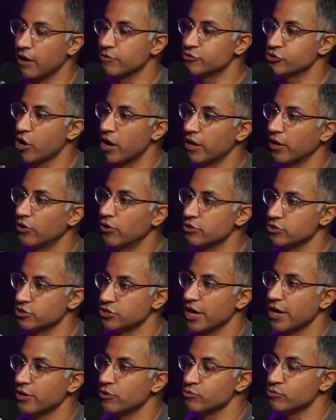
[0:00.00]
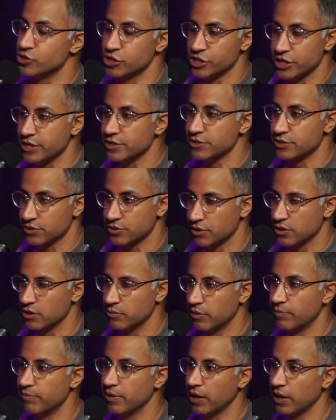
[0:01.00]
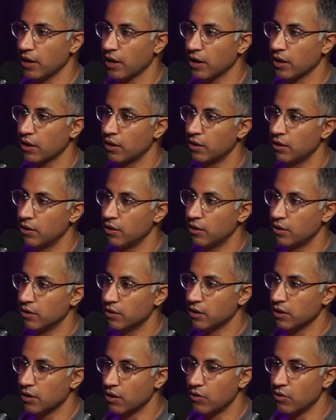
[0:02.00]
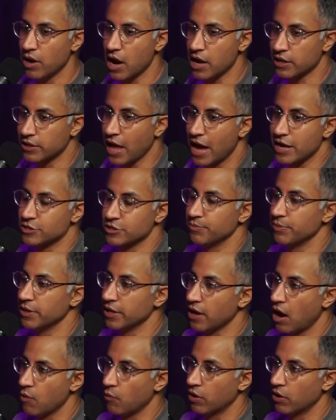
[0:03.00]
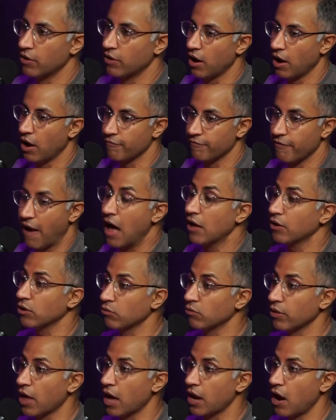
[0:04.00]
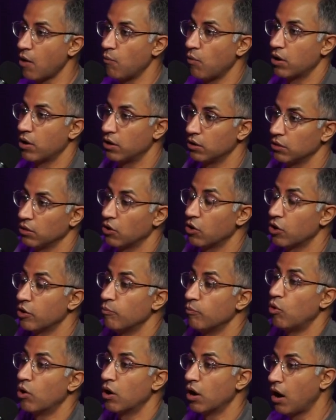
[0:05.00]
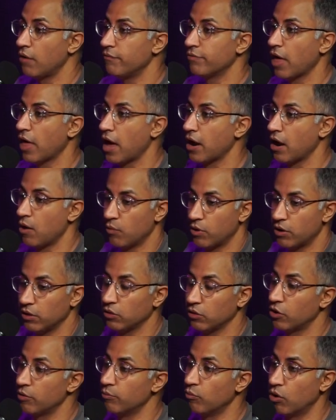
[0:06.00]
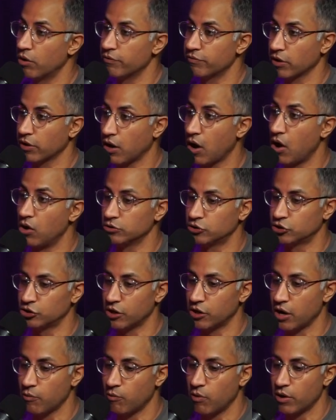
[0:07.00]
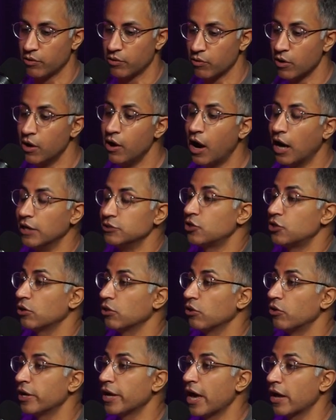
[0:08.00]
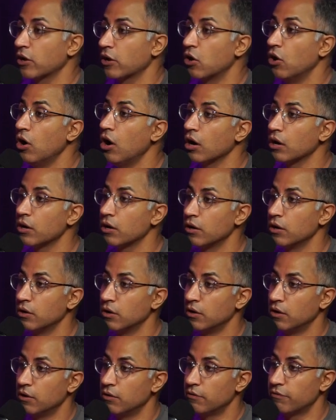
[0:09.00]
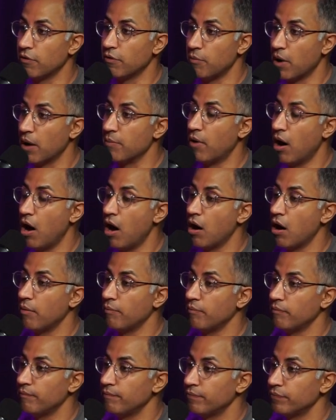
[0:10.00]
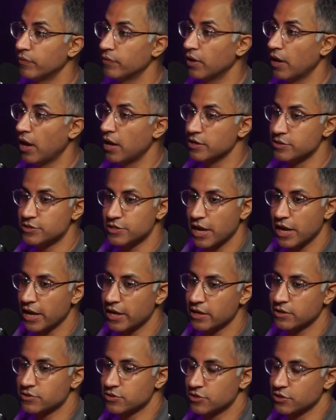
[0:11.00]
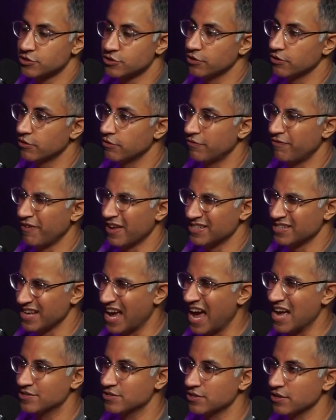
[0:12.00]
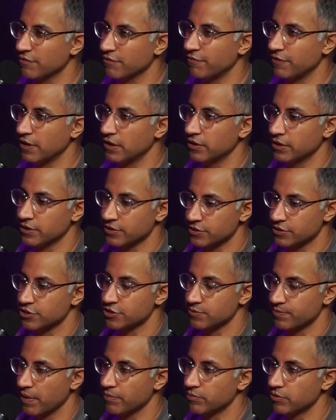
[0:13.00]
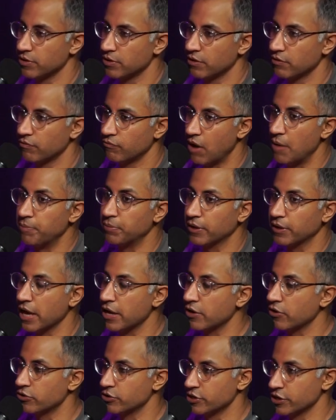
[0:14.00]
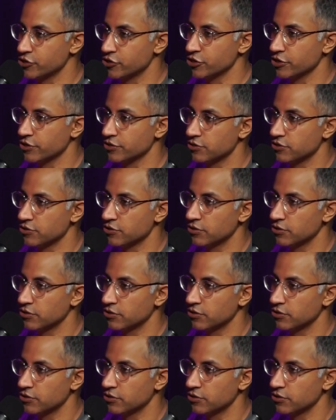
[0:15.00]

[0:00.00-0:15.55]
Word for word: try to understand who she is as a human being. Mm mm. you know and like that to me i want to value that i want to learn more of that i want to learn more of the culture i want to i started learning how to cook from my mom. Mm. And it's like such a fantastic feeling to just be able to replicate her dishes.